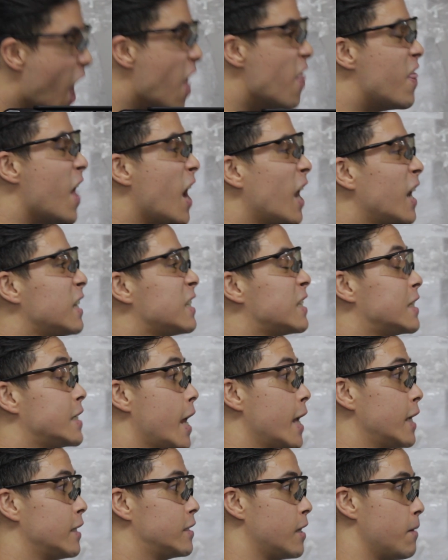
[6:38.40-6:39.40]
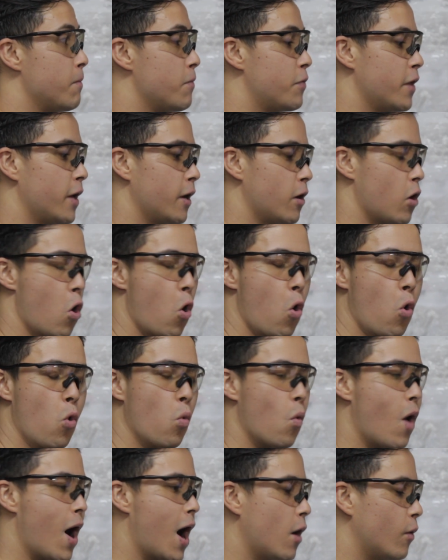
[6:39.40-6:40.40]
And that is saying something. Oh
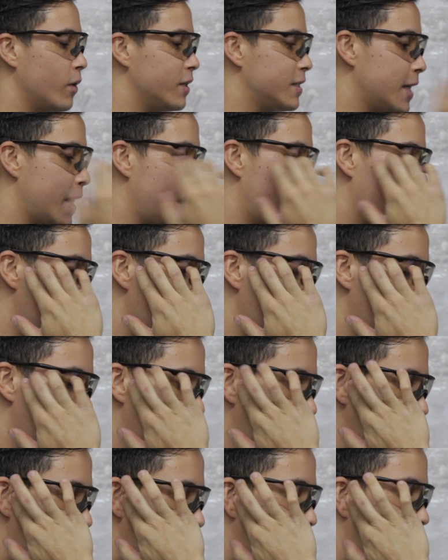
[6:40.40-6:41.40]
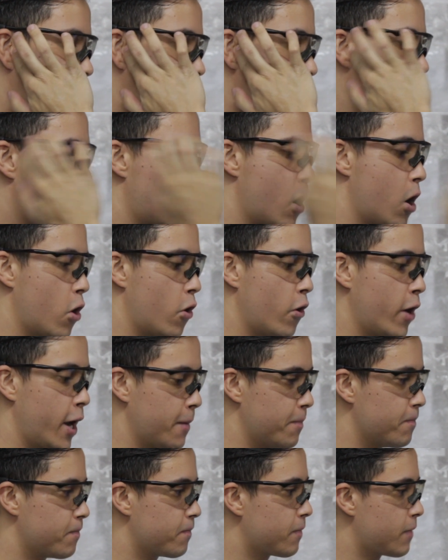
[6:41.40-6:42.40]
wow, it's loud.
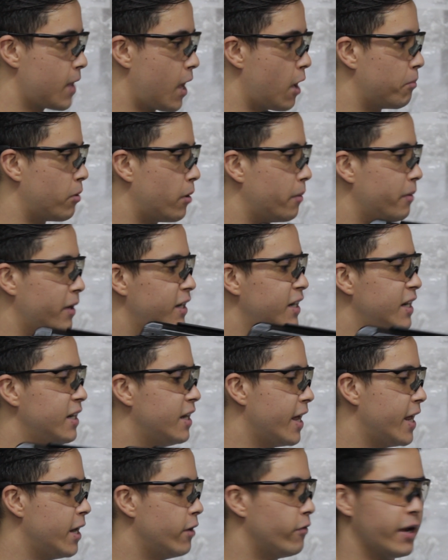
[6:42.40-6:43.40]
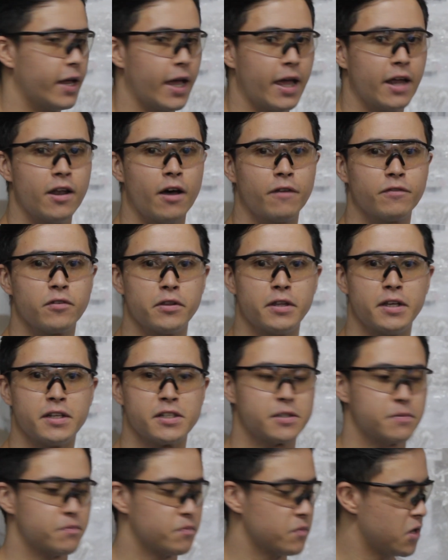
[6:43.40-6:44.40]
Alright, I'll probably need a hearing aid after
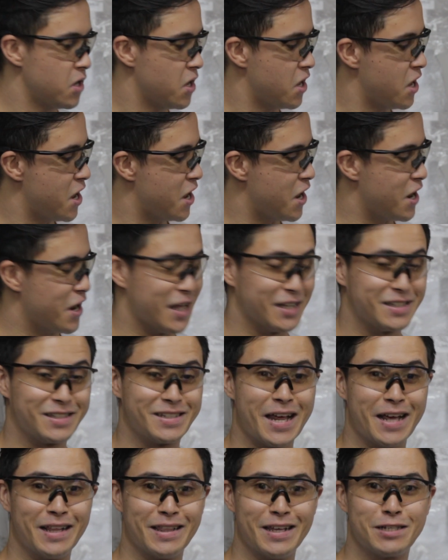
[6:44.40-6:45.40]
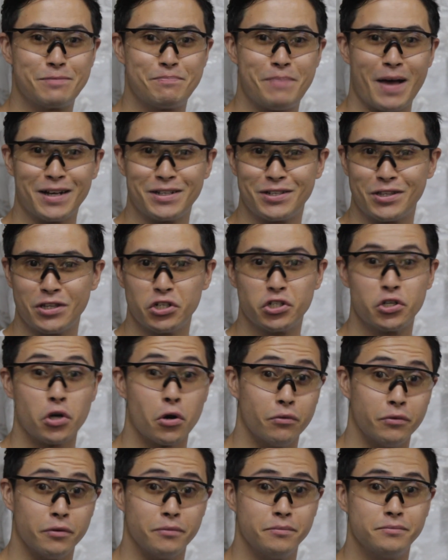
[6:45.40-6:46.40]
this. Let's take this back to the
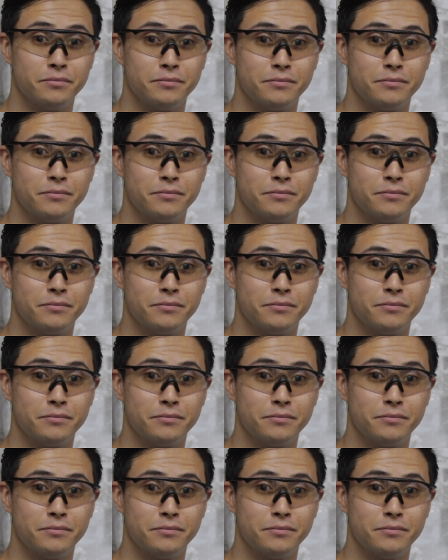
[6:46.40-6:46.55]
showroom.